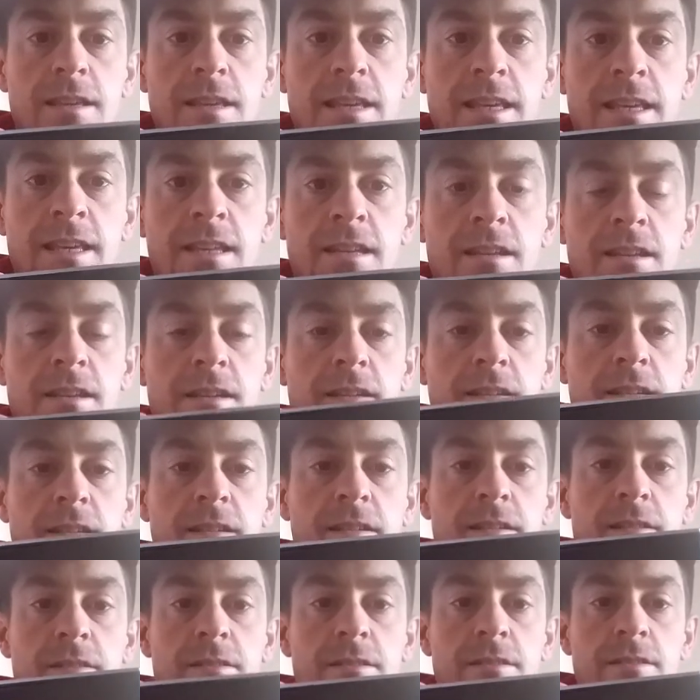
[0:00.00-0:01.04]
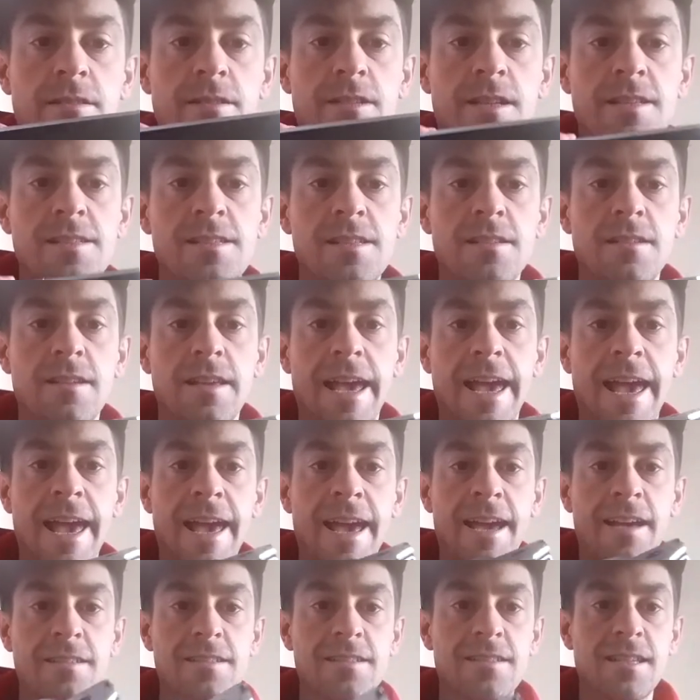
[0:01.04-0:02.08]
it doesn't
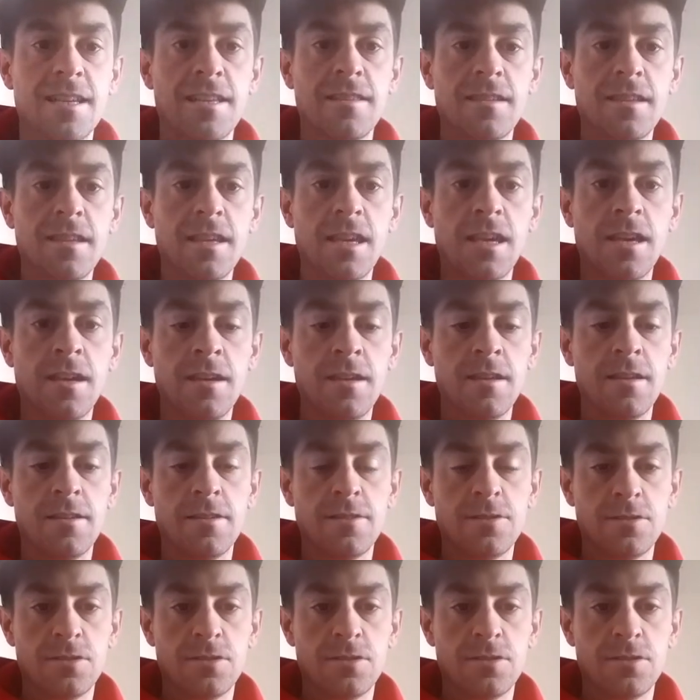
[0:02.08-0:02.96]
accidentally